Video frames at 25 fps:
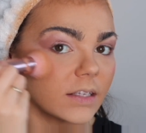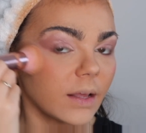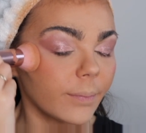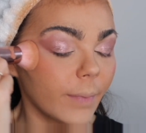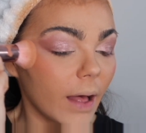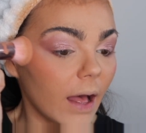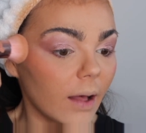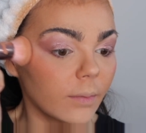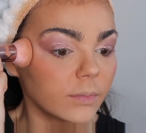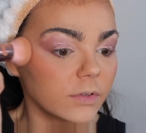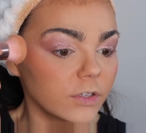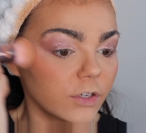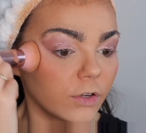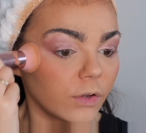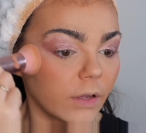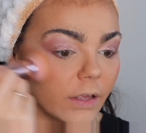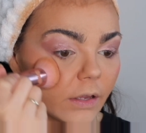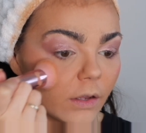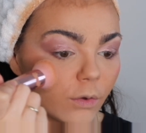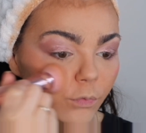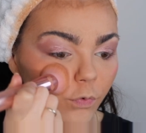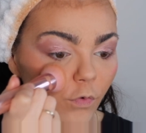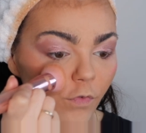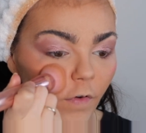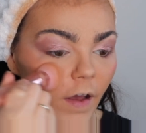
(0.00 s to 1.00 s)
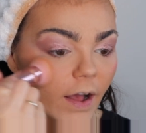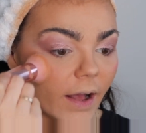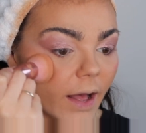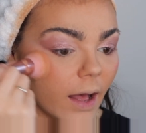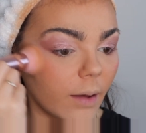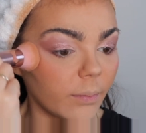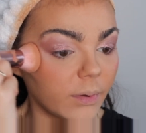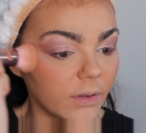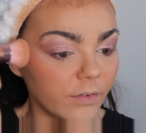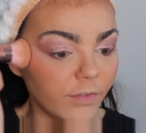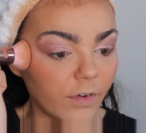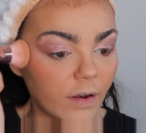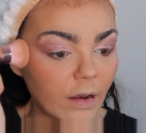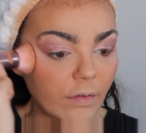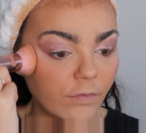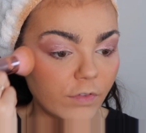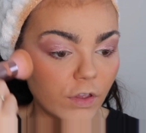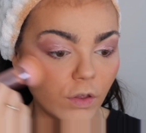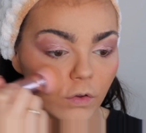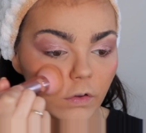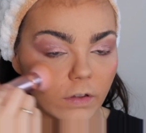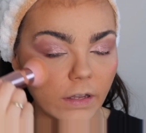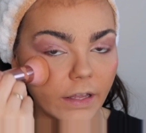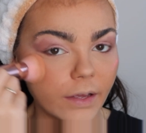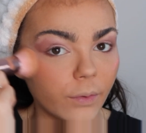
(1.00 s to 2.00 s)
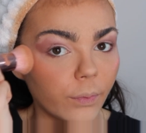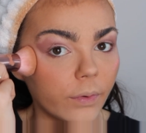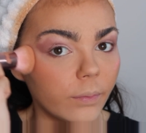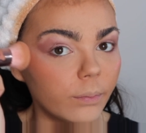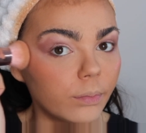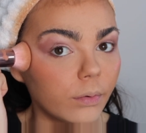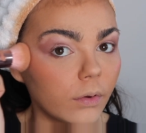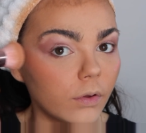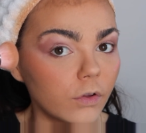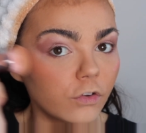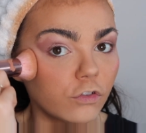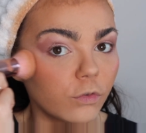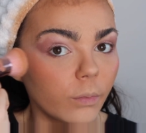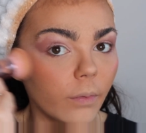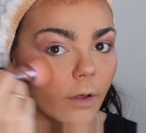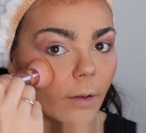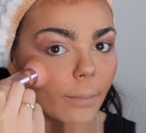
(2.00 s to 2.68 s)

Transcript: I'm absolutely in love with it. I can't believe I never used liquid blush